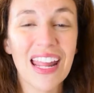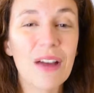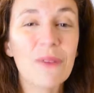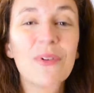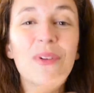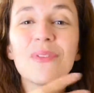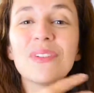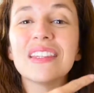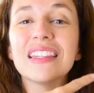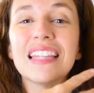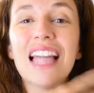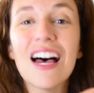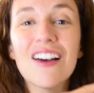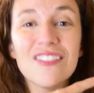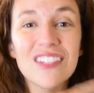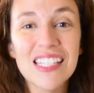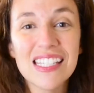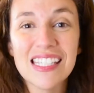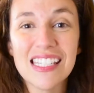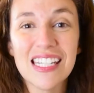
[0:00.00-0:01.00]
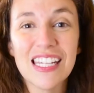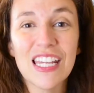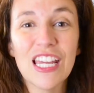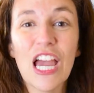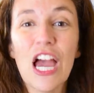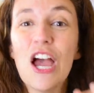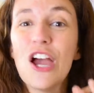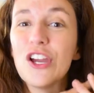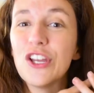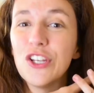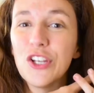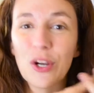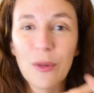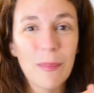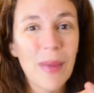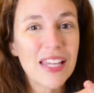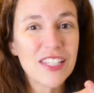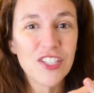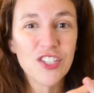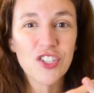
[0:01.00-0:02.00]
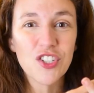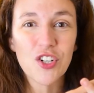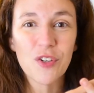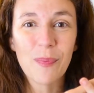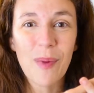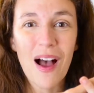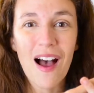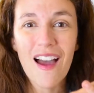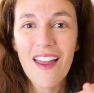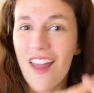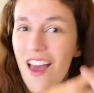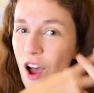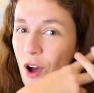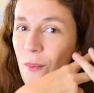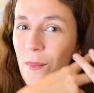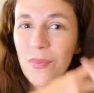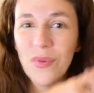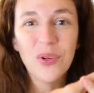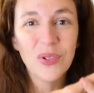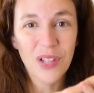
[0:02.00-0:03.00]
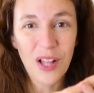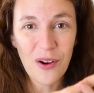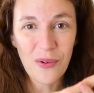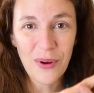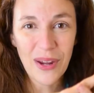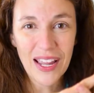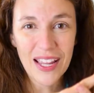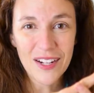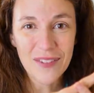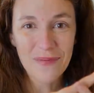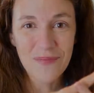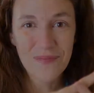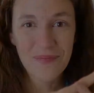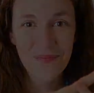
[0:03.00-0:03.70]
and we would love to see your Messenger bot Moolah win.